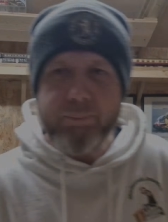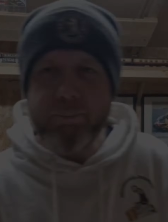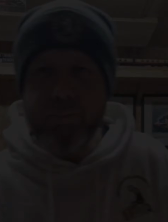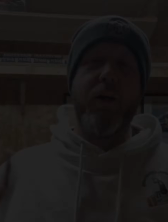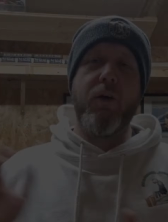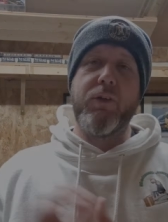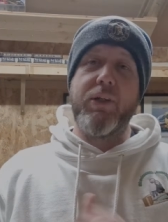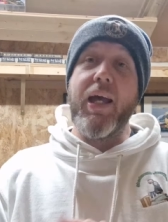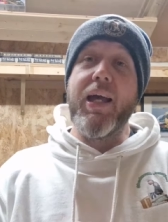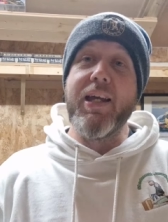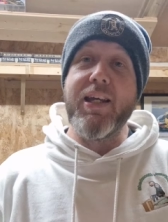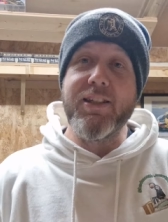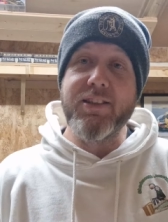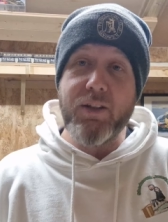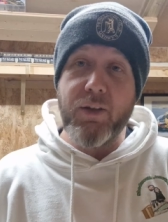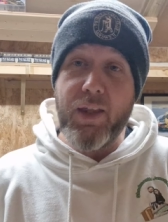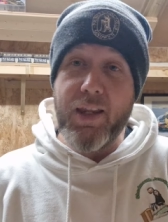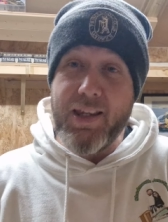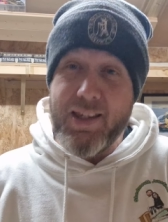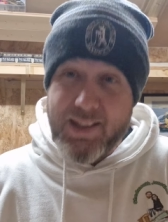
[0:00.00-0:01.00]
Okay,
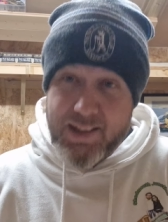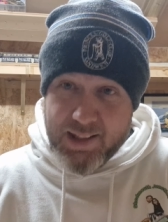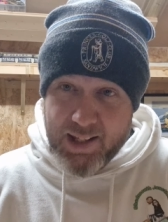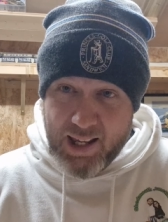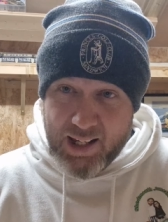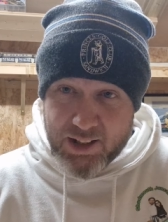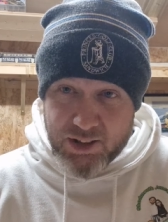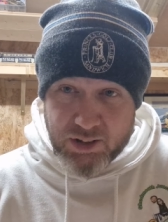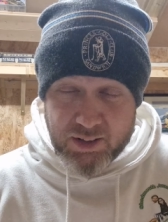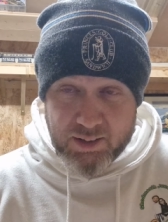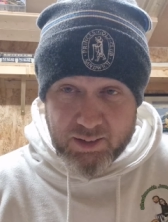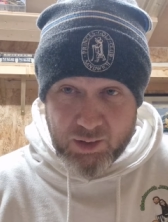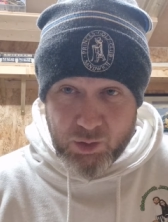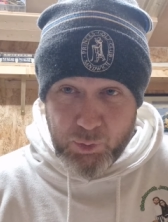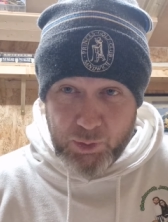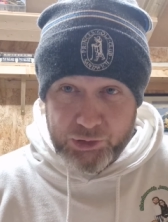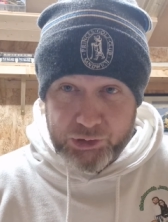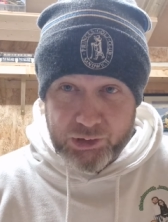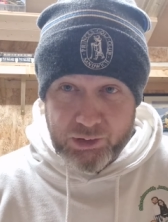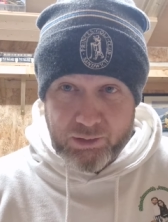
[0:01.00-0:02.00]
so the next
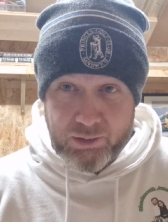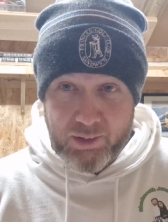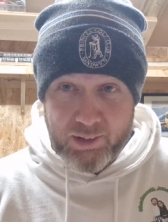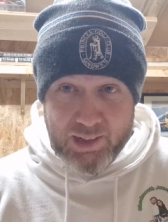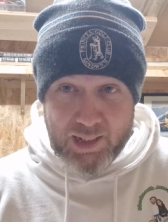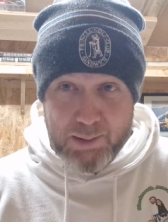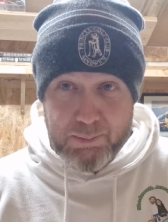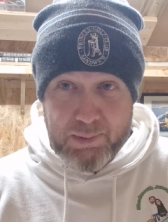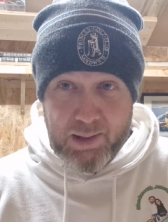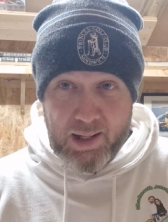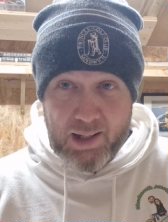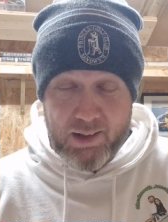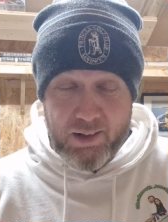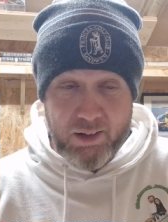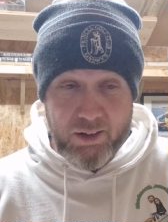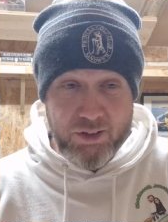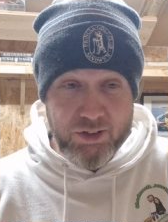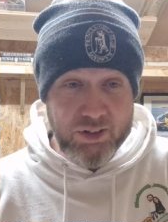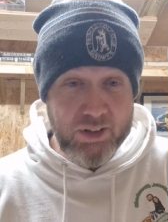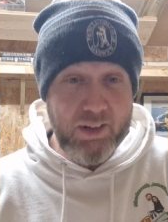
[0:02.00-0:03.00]
question I keep getting
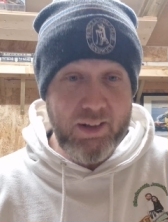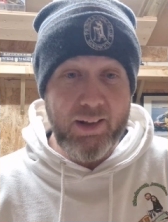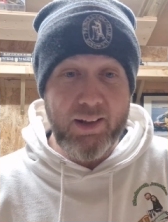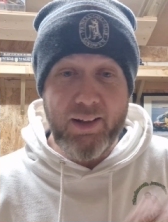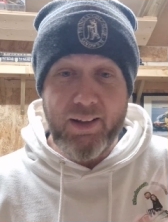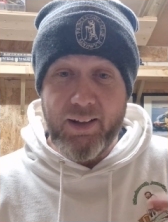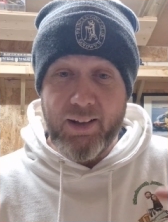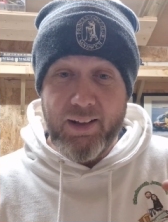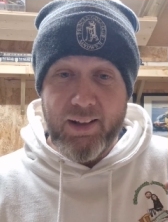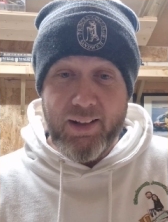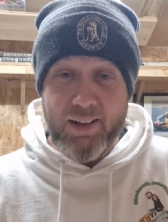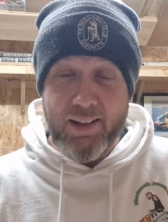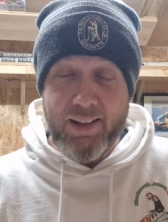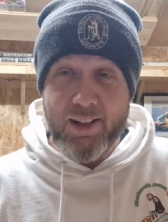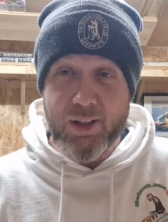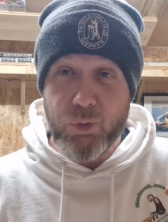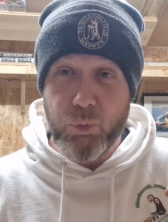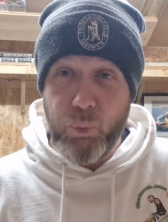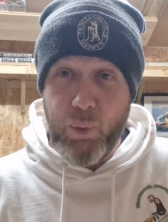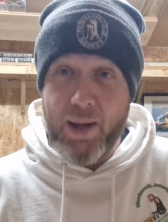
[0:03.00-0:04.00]
asked
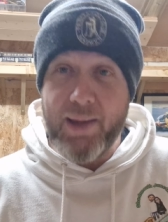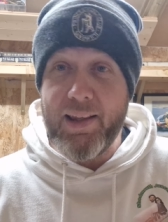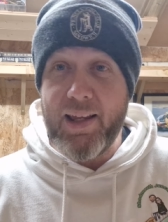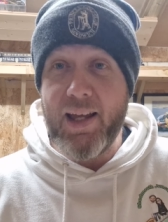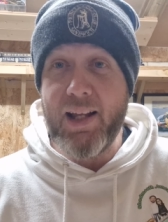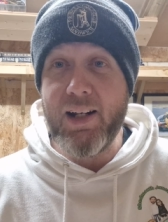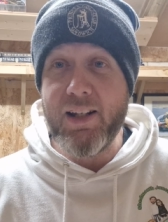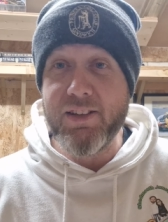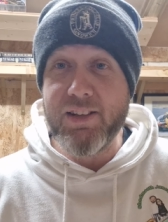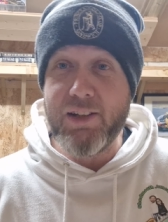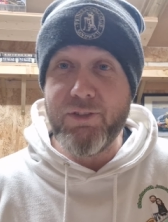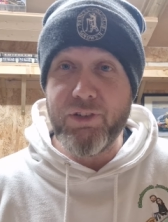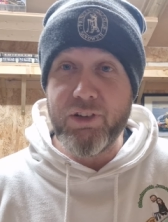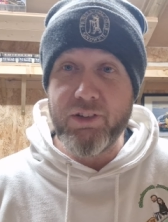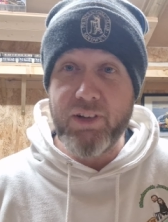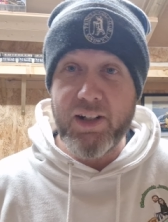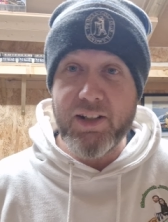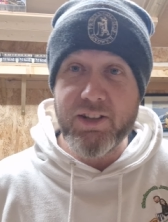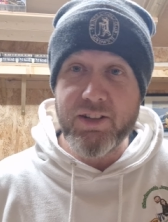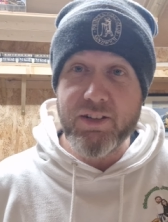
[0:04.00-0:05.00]
is where the hell is Evie
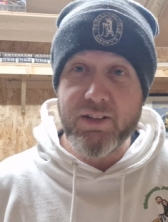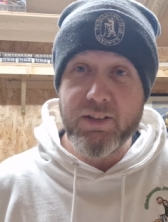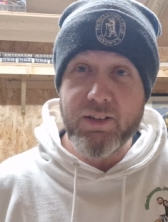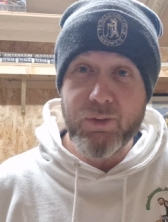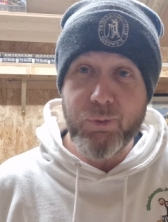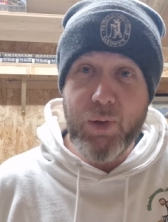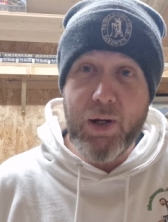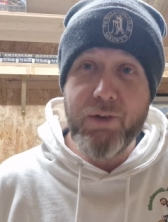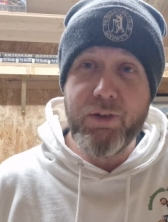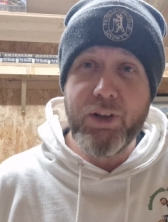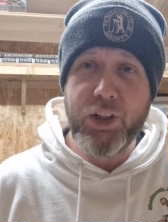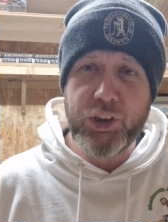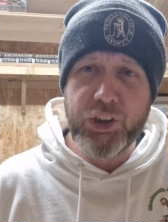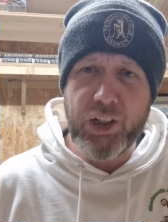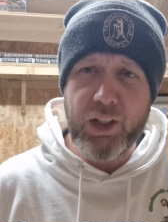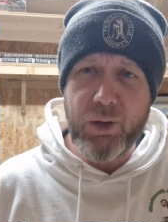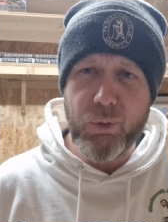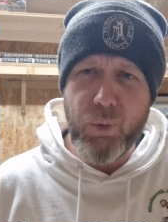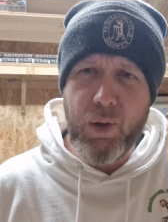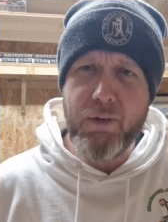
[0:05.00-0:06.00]
Grace? Where is she?
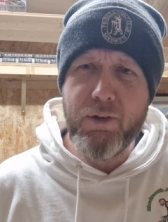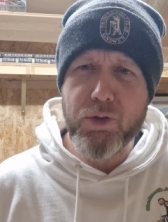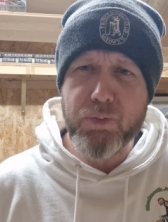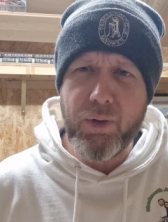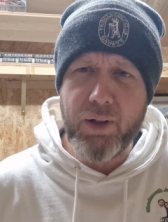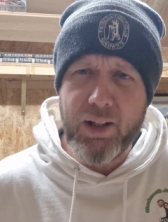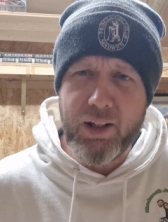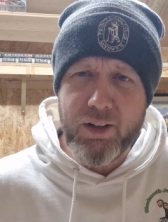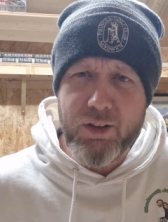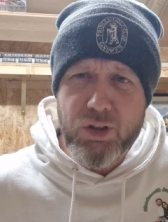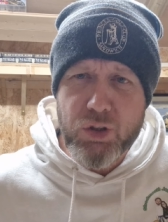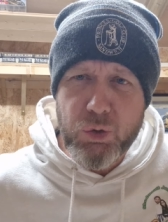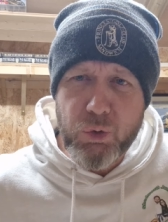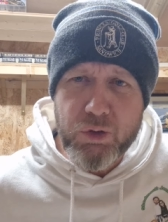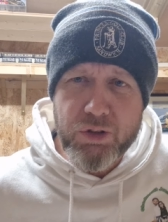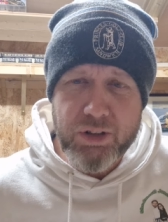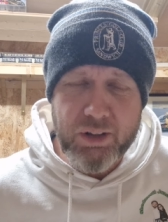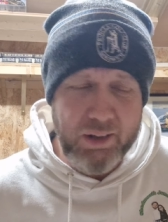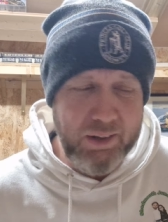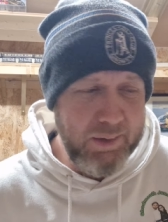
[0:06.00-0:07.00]
Where is my little
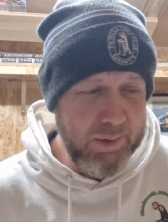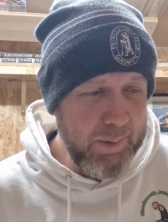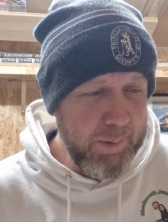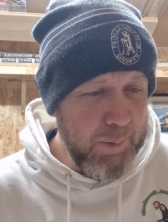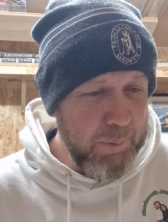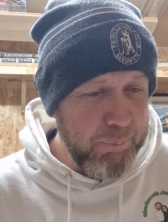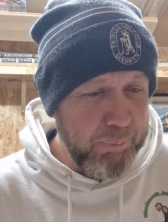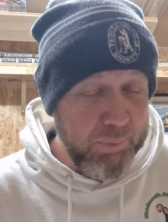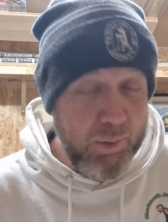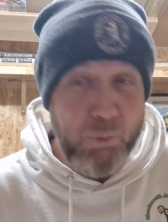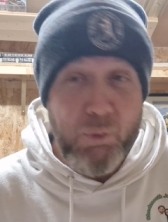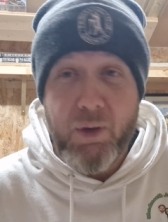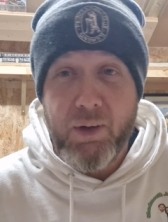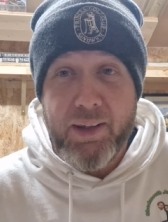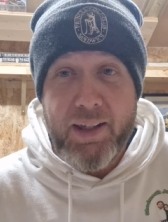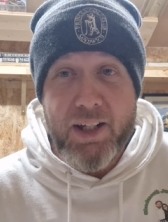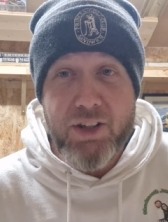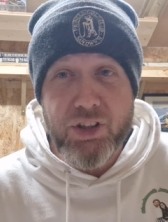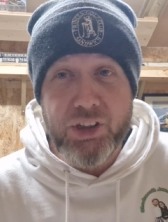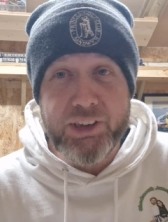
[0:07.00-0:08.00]
daughter? Well,
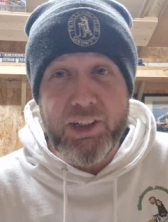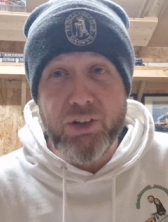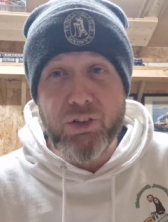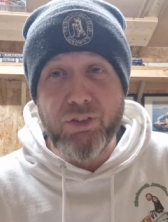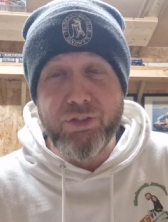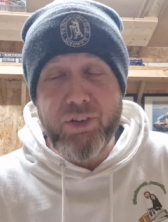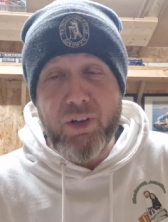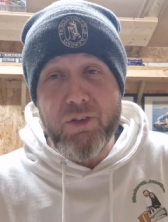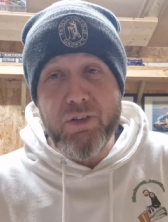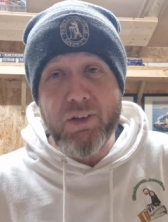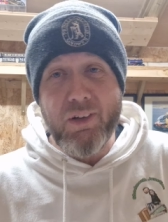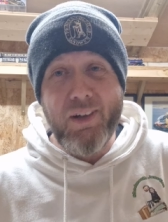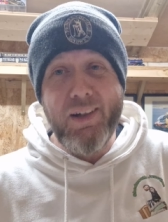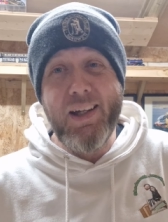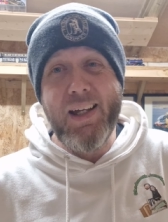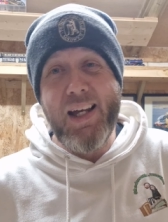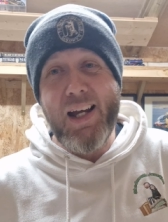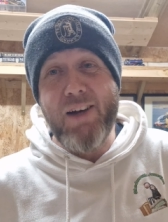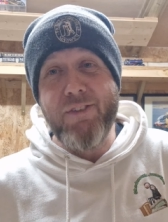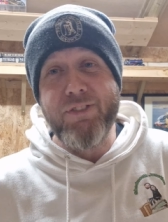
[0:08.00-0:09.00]
ladies and gentlefolk, I
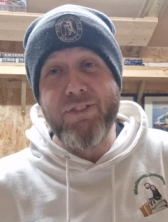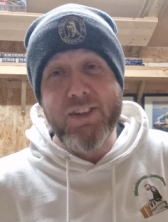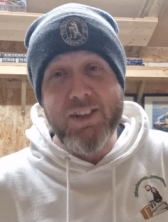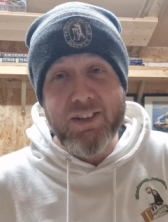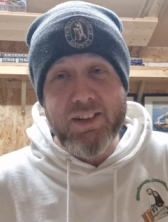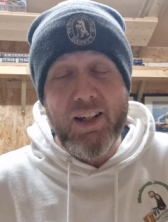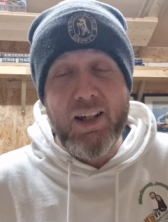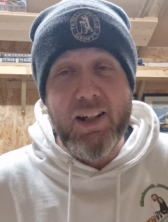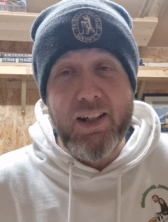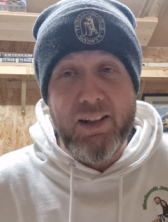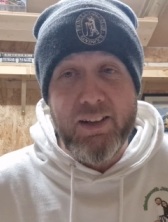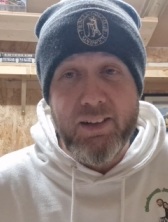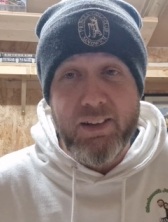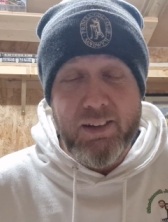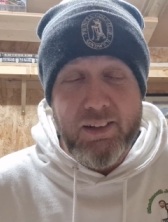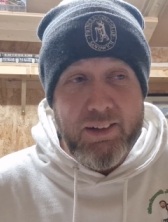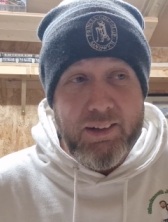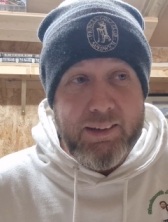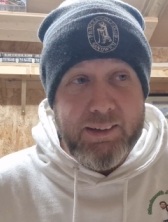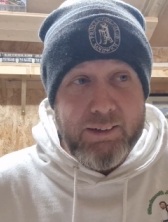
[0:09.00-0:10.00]
have to say,
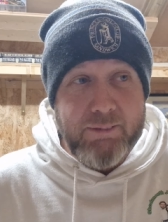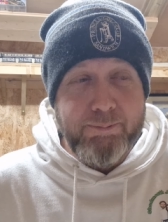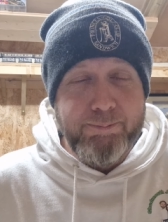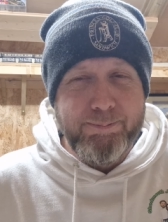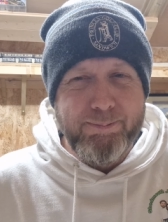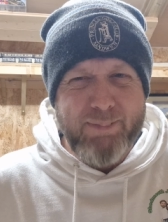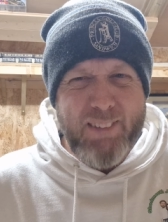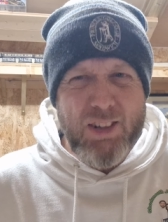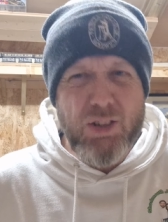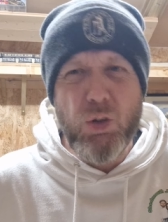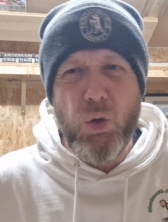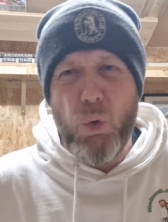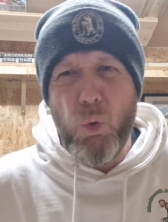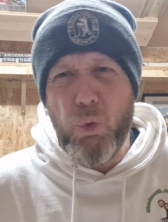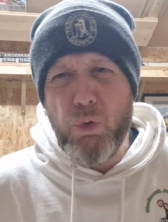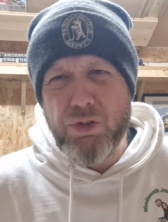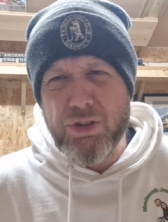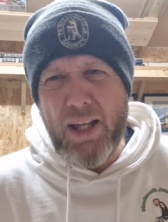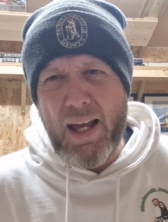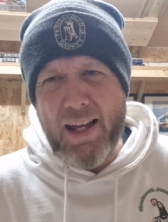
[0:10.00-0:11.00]
it's not
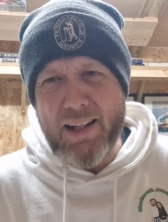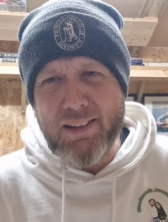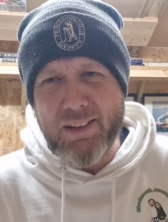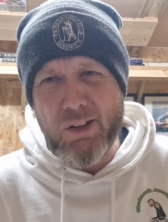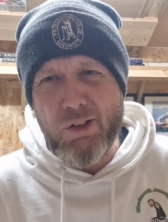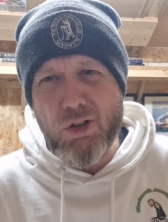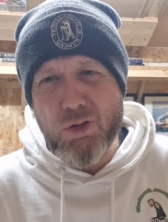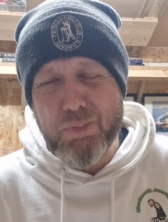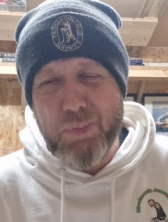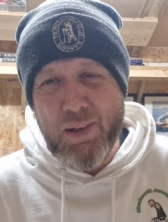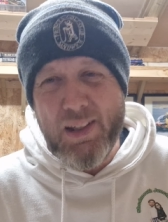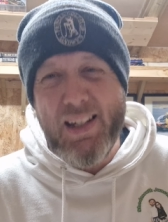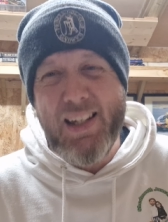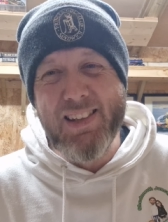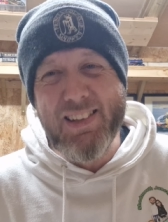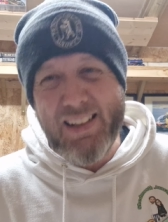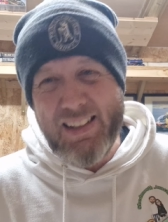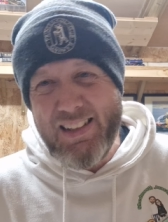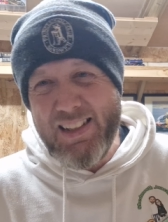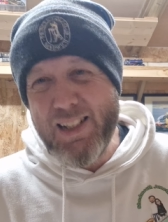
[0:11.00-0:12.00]
all sad news, but
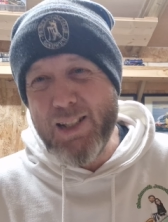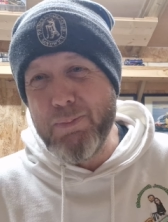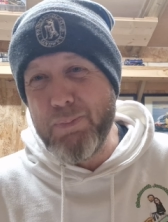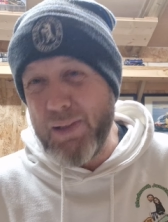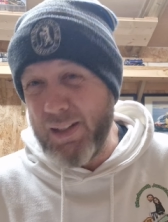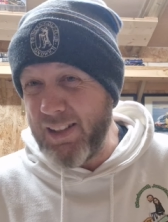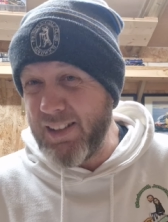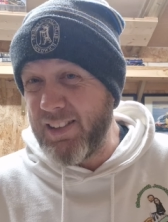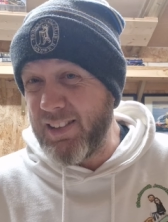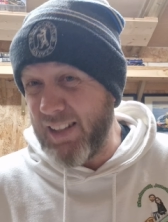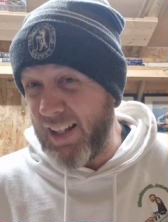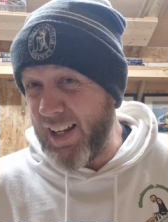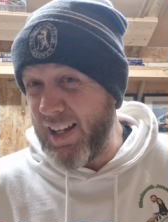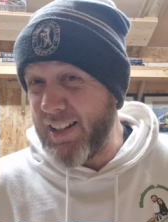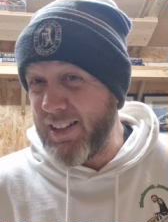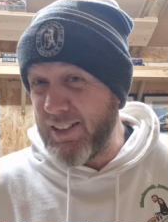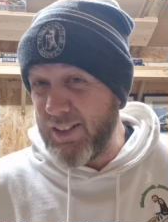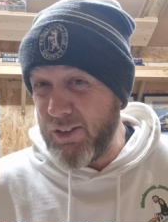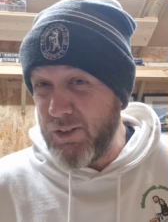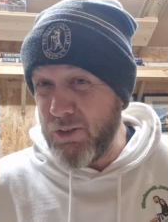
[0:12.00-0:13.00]
it's a little bit
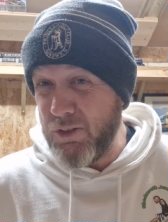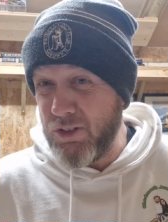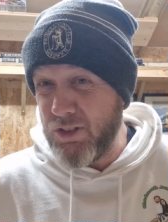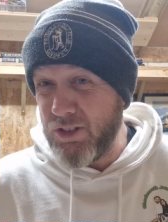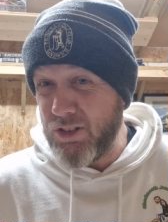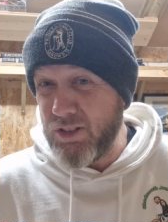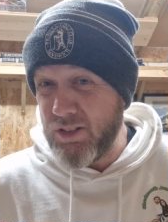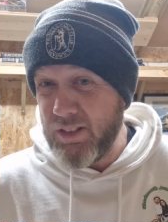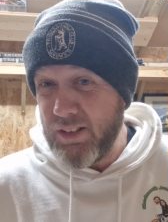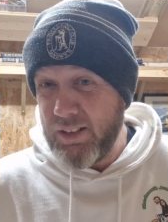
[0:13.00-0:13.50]
sad news.